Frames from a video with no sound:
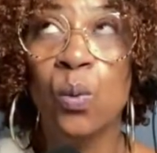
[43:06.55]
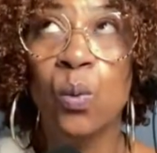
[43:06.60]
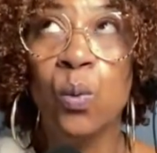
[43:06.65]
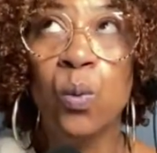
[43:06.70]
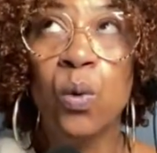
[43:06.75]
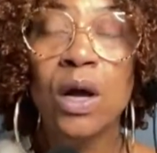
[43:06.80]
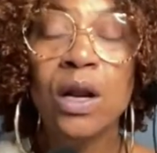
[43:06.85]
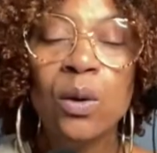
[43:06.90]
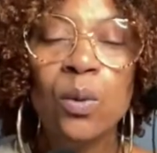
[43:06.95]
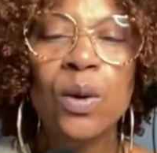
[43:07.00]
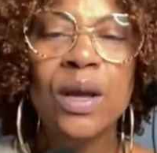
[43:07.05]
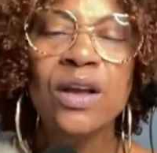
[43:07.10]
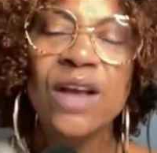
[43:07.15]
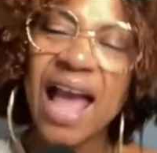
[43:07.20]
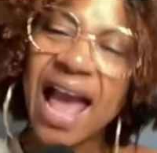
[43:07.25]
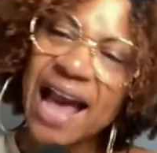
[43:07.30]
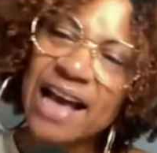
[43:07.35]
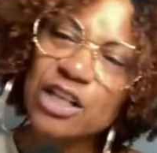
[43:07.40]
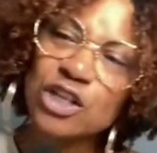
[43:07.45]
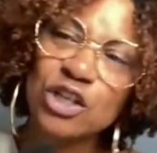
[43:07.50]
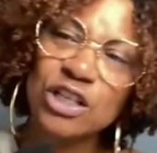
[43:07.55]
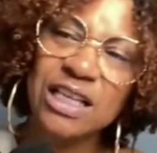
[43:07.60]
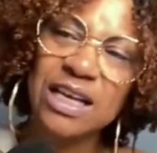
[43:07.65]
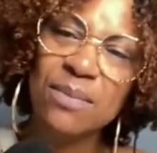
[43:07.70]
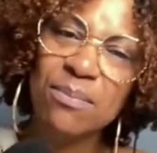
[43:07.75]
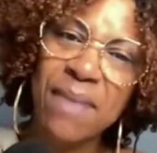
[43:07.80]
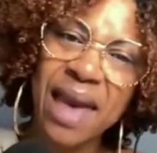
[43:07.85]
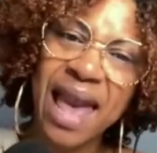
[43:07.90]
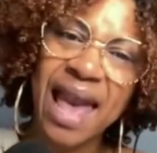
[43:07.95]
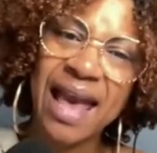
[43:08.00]
what are we
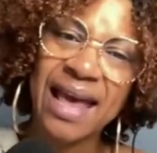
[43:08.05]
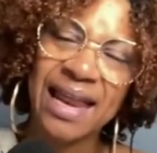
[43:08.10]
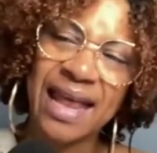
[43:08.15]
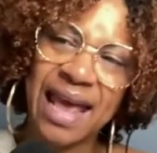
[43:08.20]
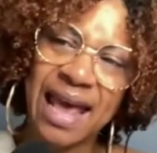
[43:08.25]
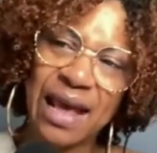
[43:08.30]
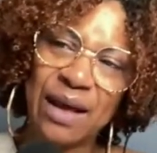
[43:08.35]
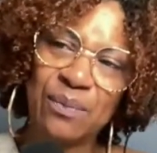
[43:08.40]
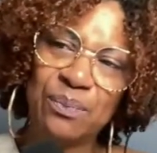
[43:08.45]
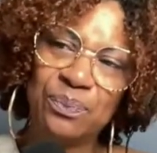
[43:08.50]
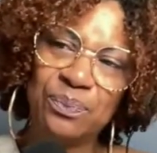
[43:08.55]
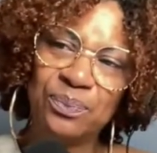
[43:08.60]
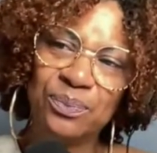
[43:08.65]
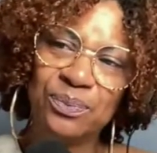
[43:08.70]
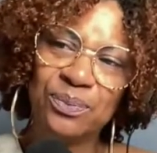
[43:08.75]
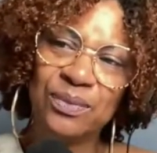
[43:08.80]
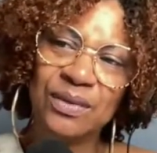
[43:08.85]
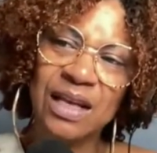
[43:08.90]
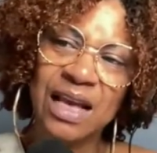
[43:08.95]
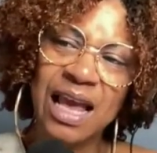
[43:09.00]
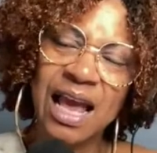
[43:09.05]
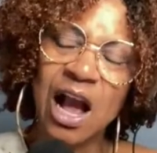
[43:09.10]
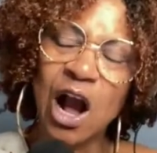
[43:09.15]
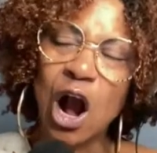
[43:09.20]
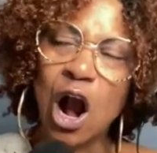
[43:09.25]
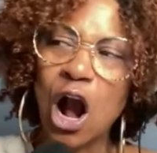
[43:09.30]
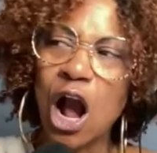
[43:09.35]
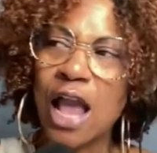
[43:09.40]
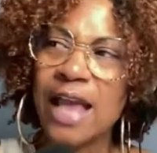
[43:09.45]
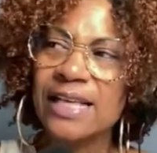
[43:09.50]
actually mad
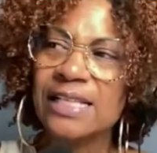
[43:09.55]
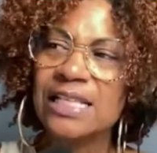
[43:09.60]
at?